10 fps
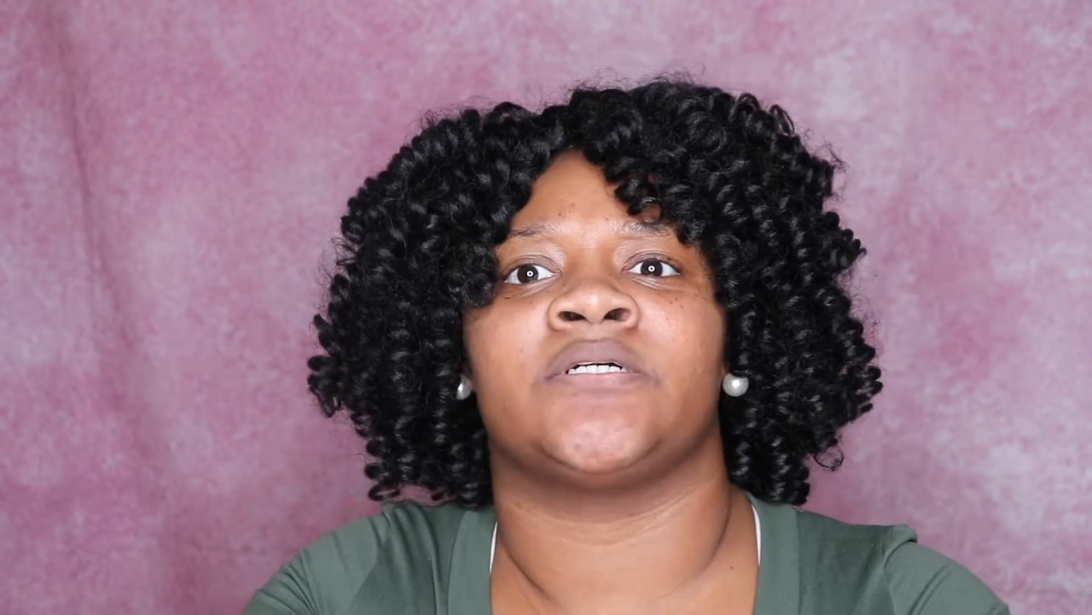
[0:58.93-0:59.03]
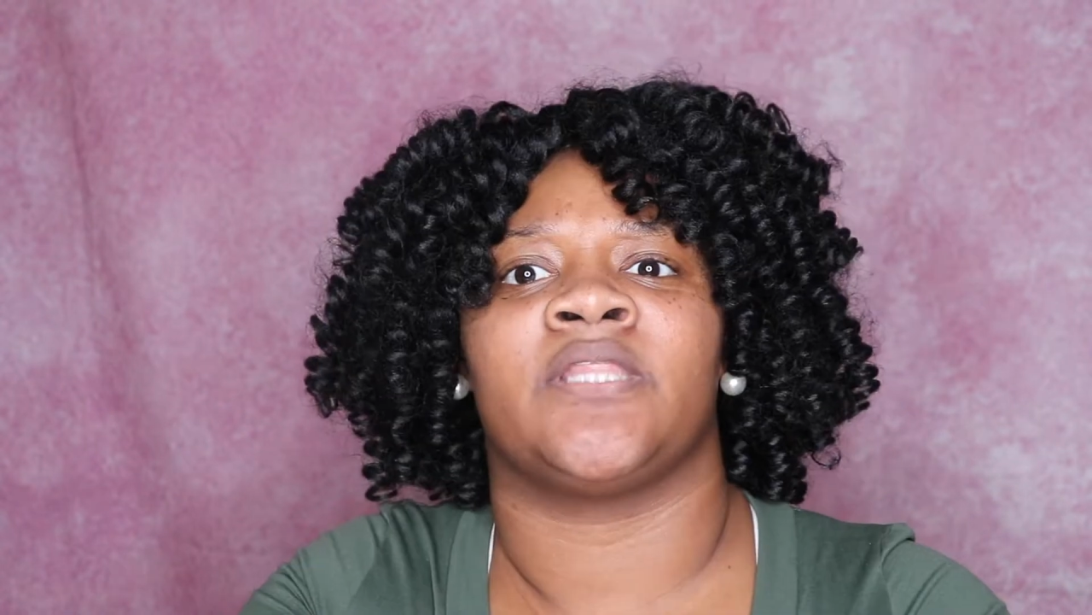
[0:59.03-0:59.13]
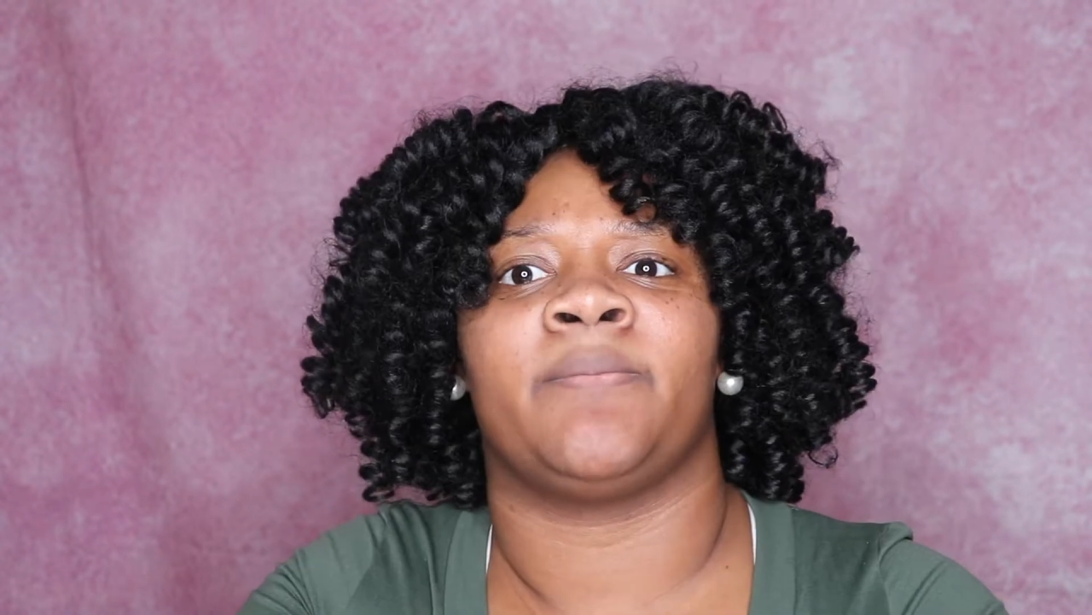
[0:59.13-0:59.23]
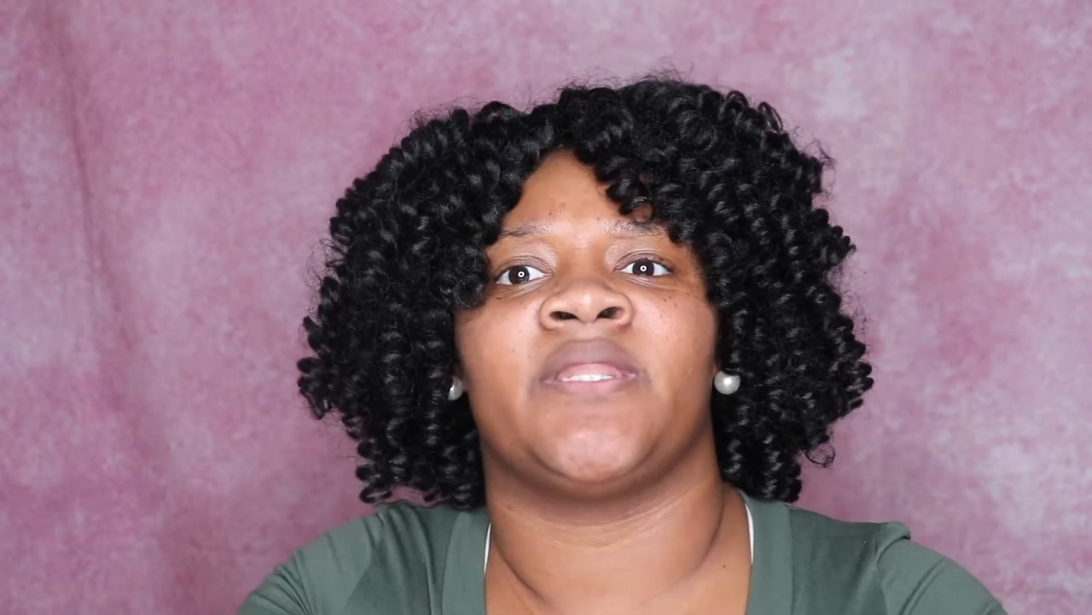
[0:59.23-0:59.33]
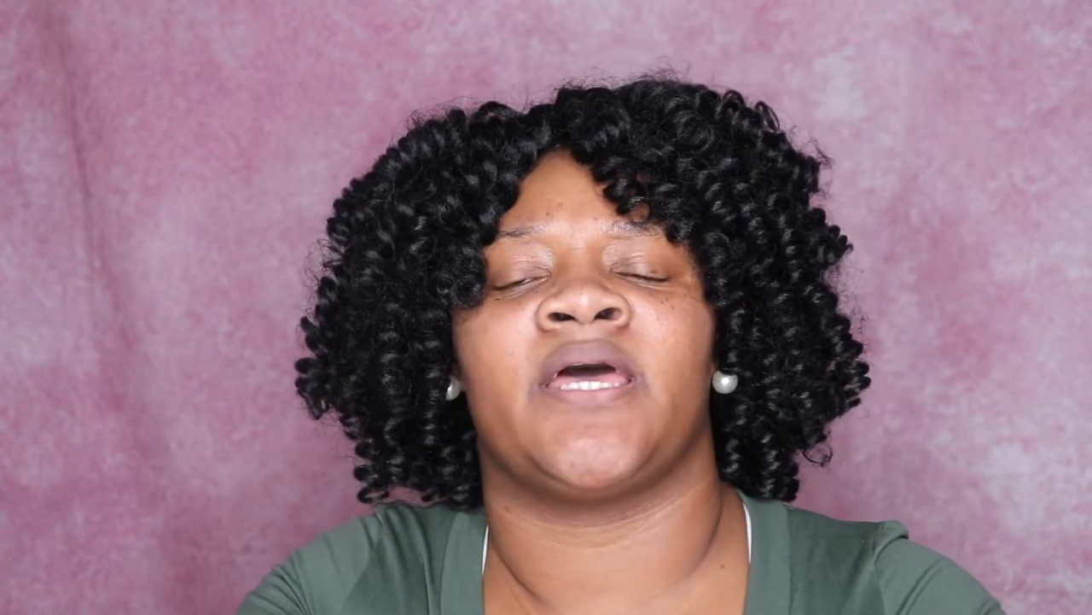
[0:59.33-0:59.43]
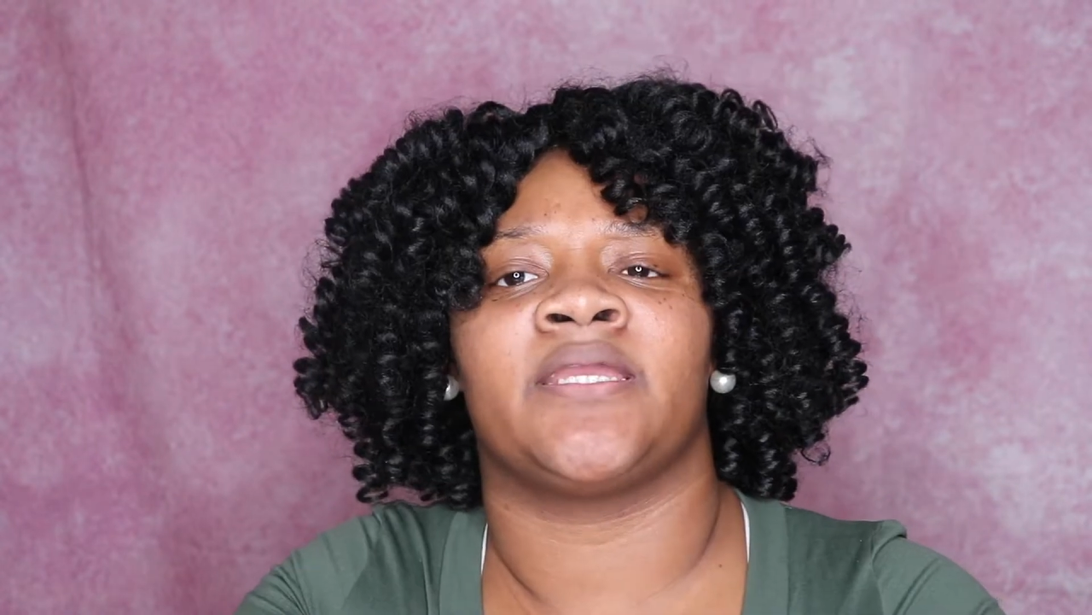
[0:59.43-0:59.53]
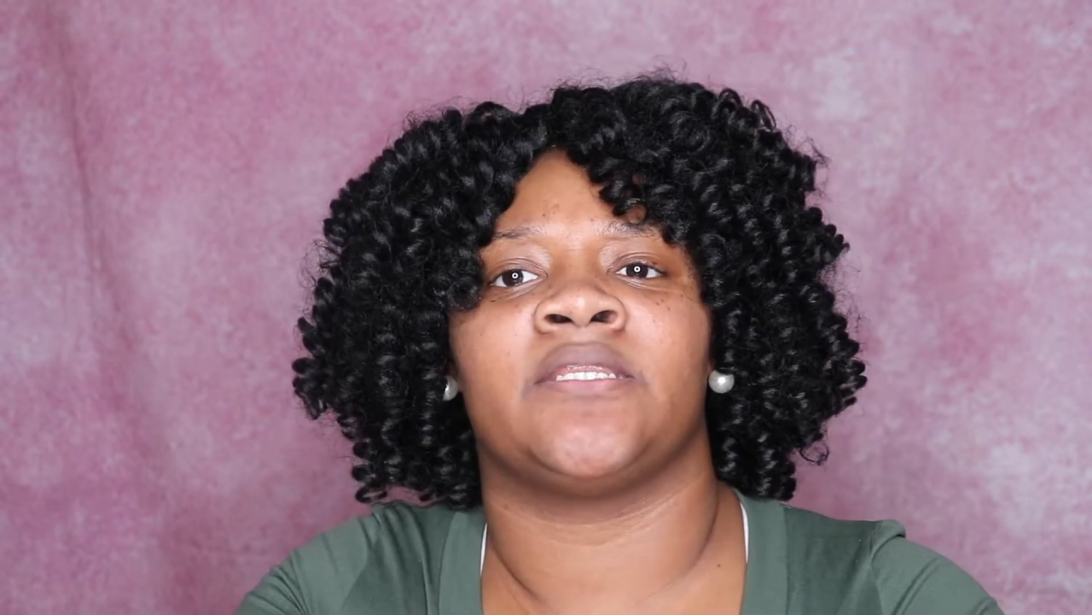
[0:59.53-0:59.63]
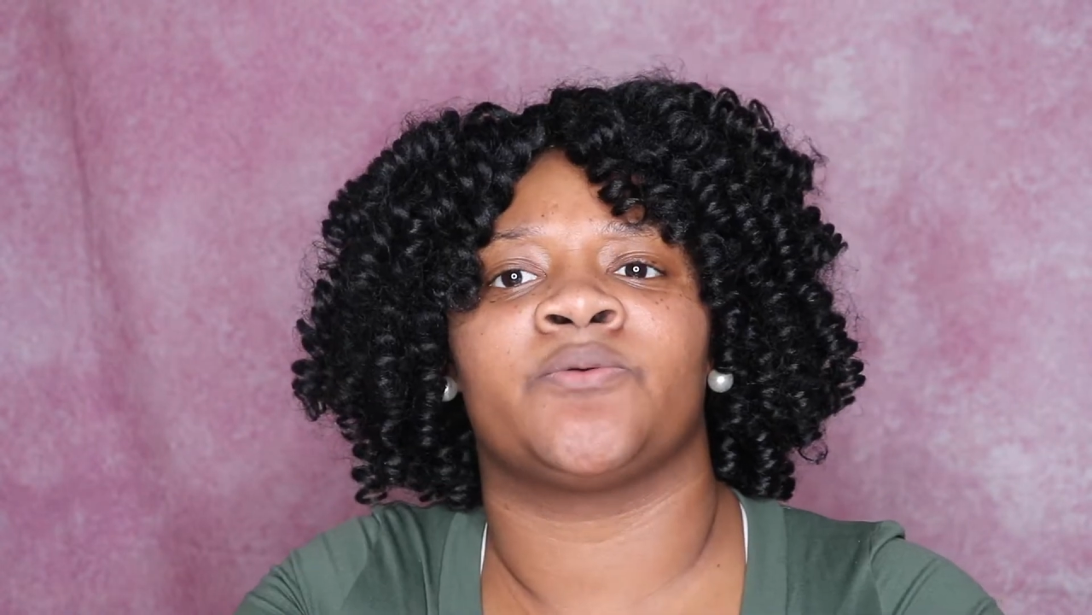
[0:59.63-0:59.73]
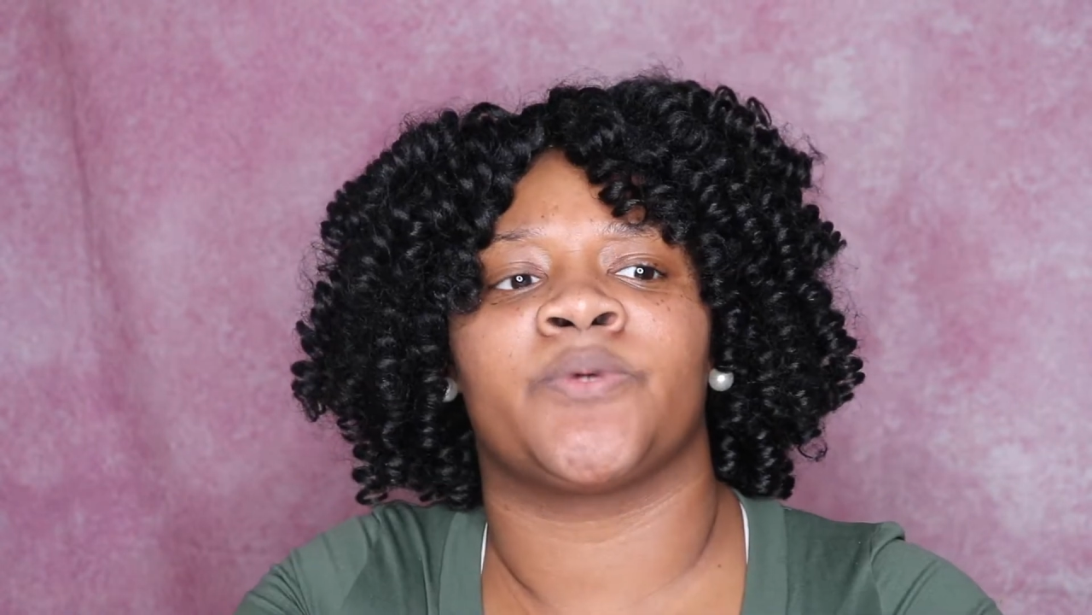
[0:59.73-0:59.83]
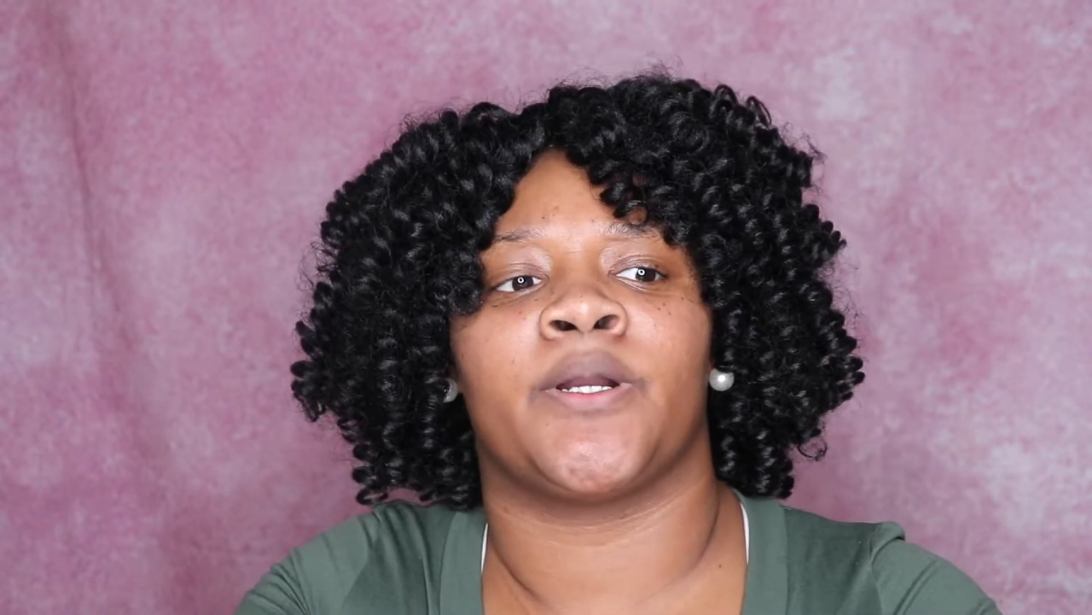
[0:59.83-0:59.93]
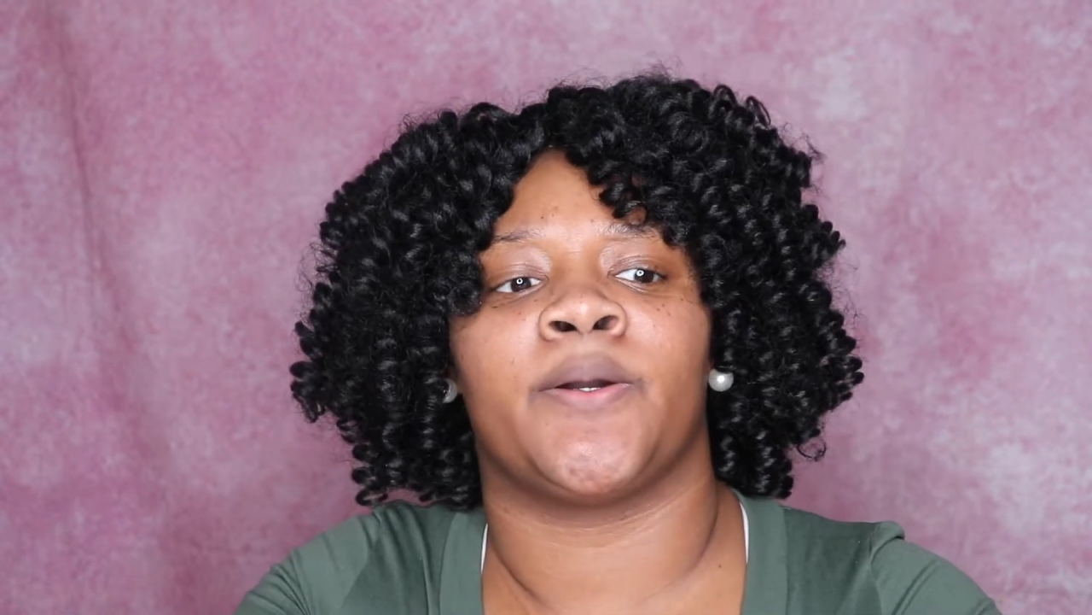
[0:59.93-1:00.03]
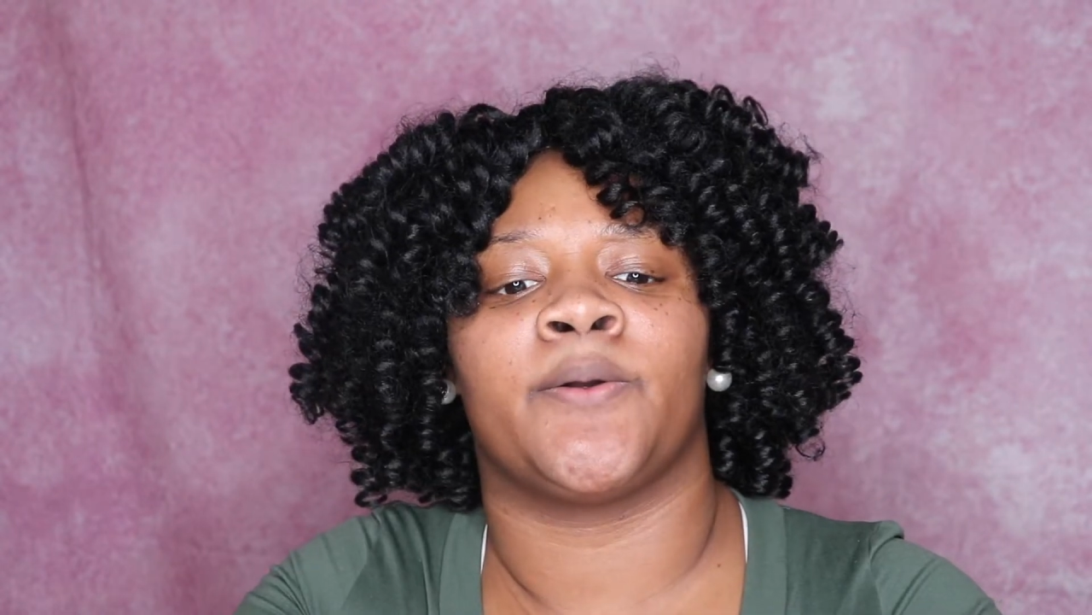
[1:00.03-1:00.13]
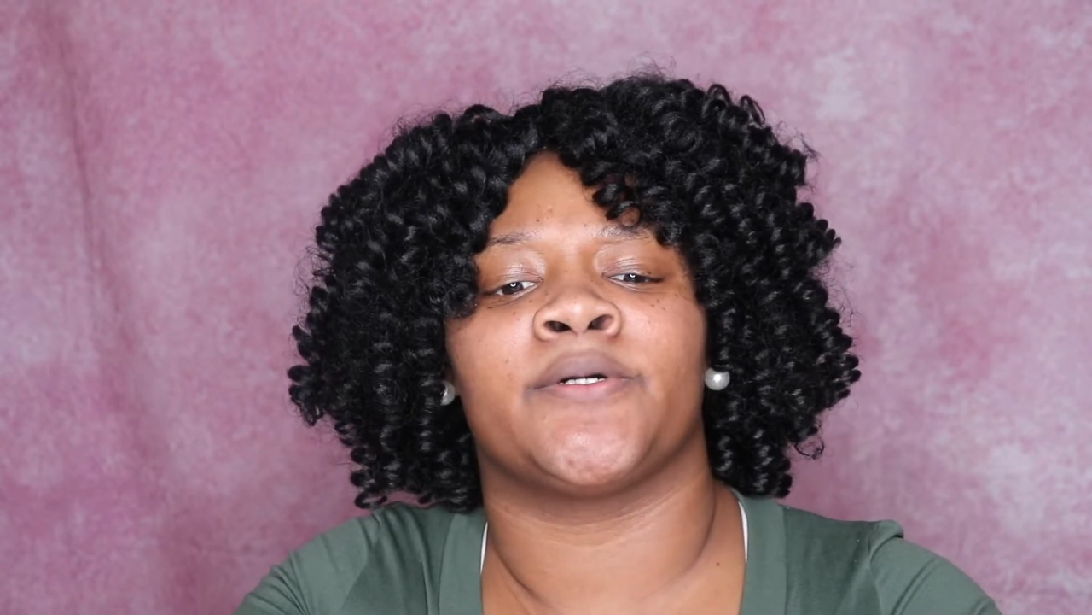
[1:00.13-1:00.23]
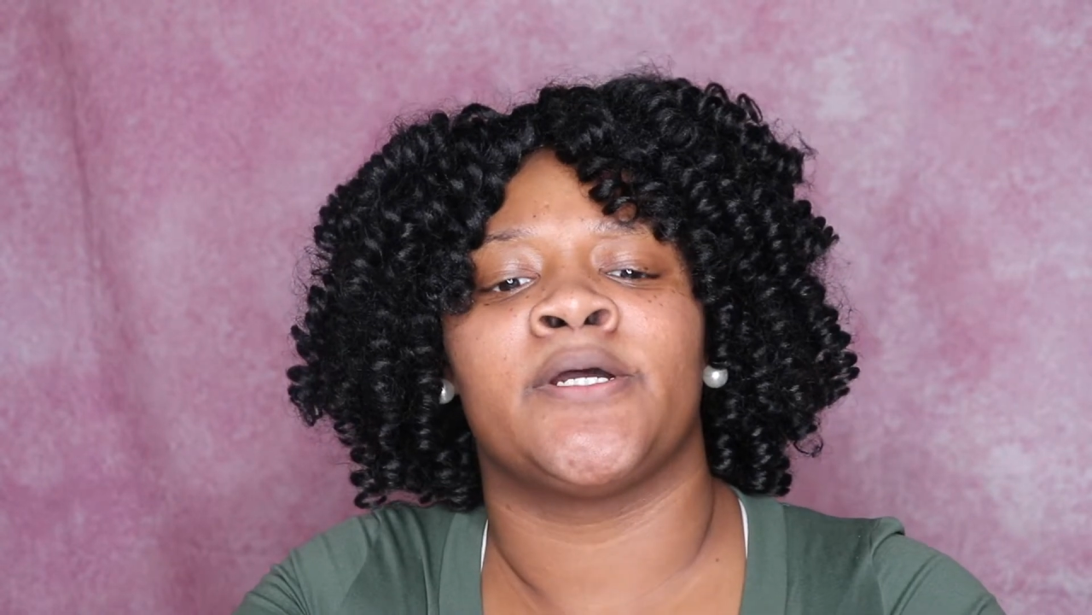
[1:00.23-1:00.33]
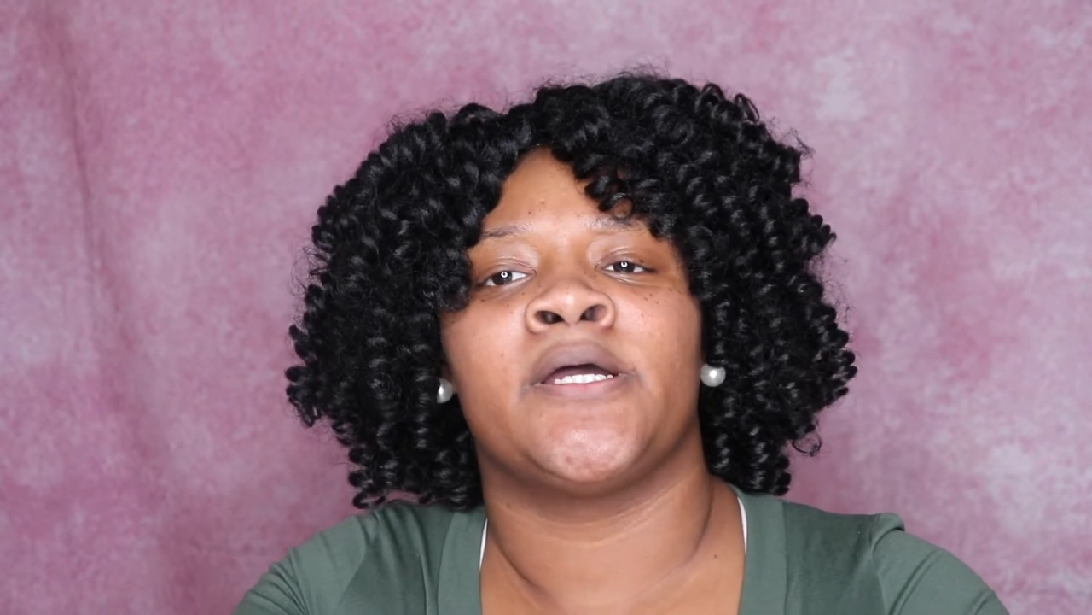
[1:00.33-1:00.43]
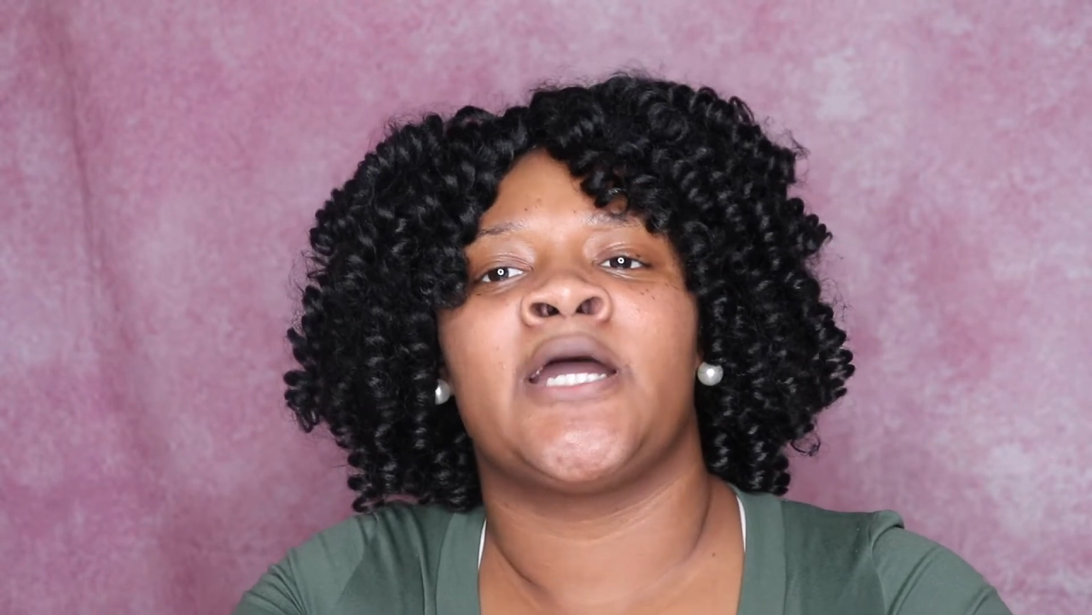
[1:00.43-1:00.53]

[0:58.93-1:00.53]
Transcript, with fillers: let me not get it wrong.